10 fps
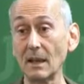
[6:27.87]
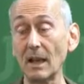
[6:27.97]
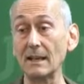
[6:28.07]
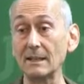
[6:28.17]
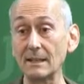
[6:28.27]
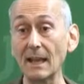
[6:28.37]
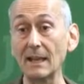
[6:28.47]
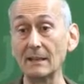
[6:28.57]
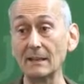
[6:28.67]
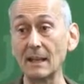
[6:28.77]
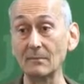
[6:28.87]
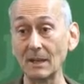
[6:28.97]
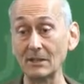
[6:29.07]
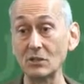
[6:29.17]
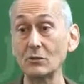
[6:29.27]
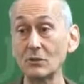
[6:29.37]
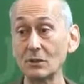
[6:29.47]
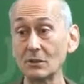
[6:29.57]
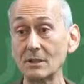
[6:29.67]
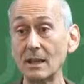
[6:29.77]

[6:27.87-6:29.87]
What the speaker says: and intended, namely its users,